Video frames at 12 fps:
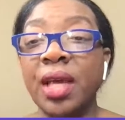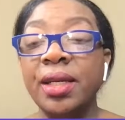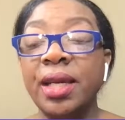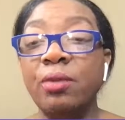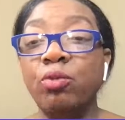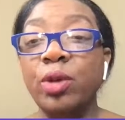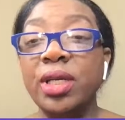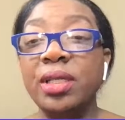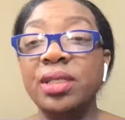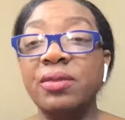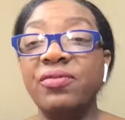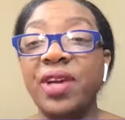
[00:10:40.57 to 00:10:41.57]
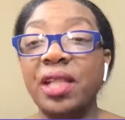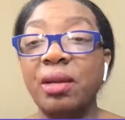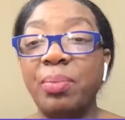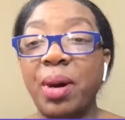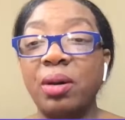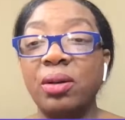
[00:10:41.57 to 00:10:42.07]
that we
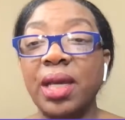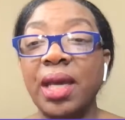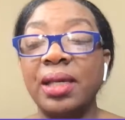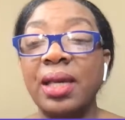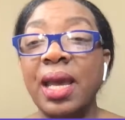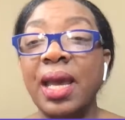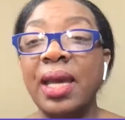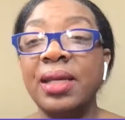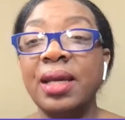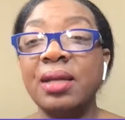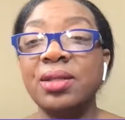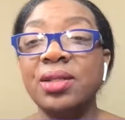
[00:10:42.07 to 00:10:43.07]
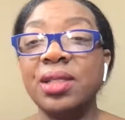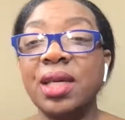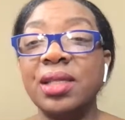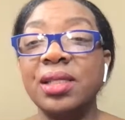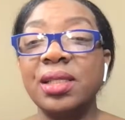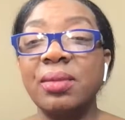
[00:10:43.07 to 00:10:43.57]
develop all that. And Dr.
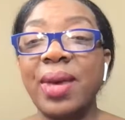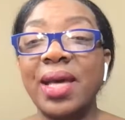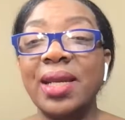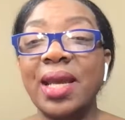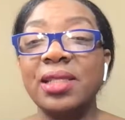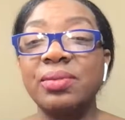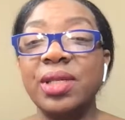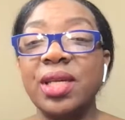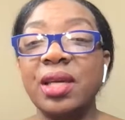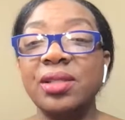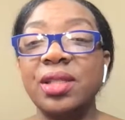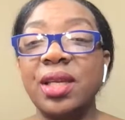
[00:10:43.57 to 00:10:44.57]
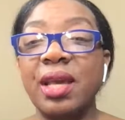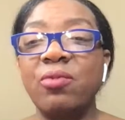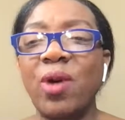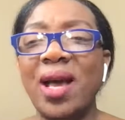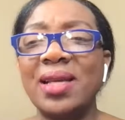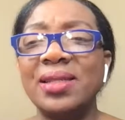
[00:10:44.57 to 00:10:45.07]
Sunday, somebody asked me yesterday,
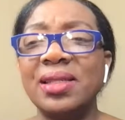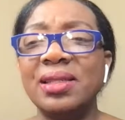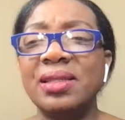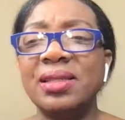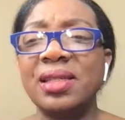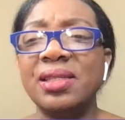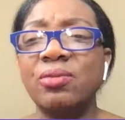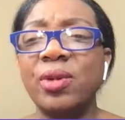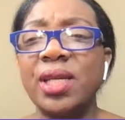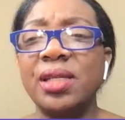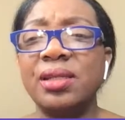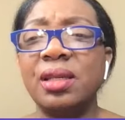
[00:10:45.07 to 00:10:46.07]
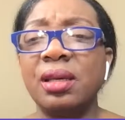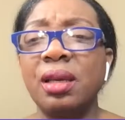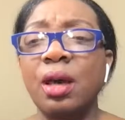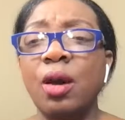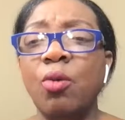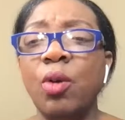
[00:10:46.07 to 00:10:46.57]
why is it 6 weeks?
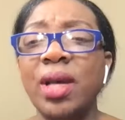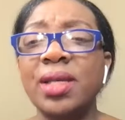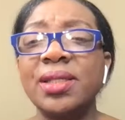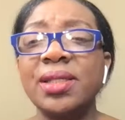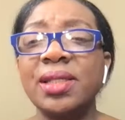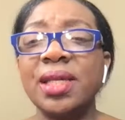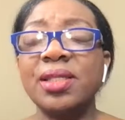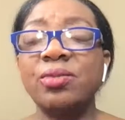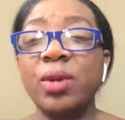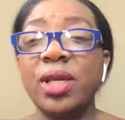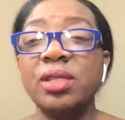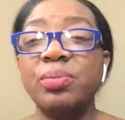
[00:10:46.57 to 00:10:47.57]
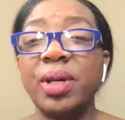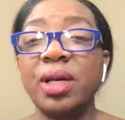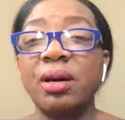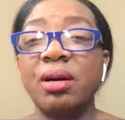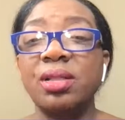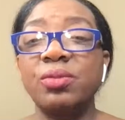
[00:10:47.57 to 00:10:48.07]
Well, 6 weeks
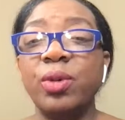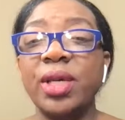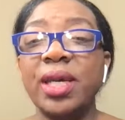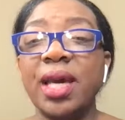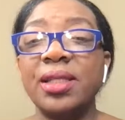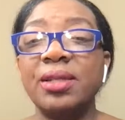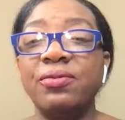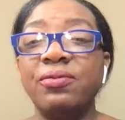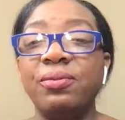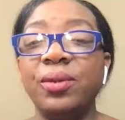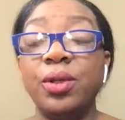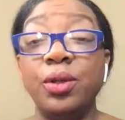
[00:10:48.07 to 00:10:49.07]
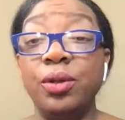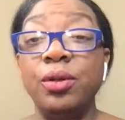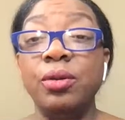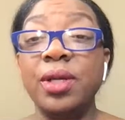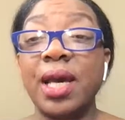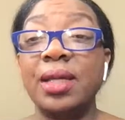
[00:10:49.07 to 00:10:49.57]
because you got
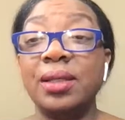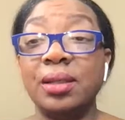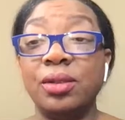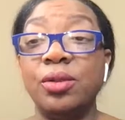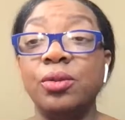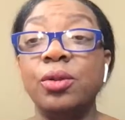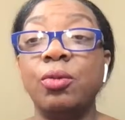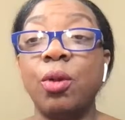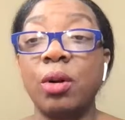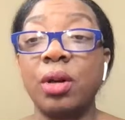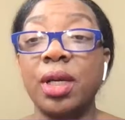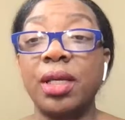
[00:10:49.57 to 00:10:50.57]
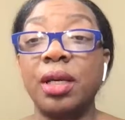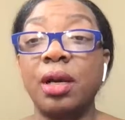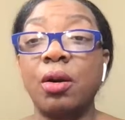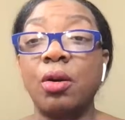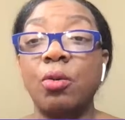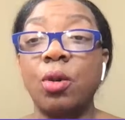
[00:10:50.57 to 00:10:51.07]
to do the work in the
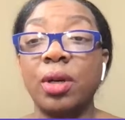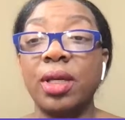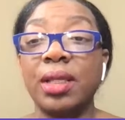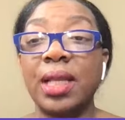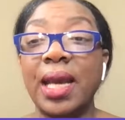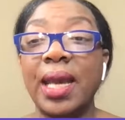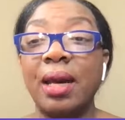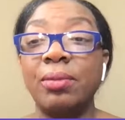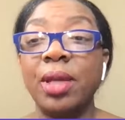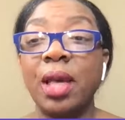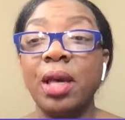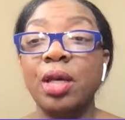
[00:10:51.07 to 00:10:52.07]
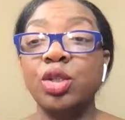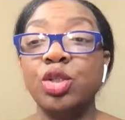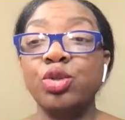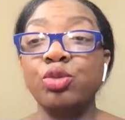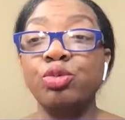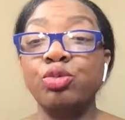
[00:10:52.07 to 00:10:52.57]
co-working lab
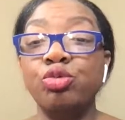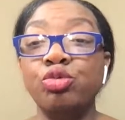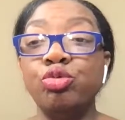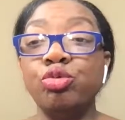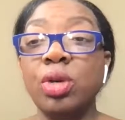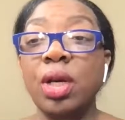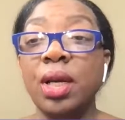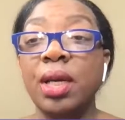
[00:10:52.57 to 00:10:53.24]
to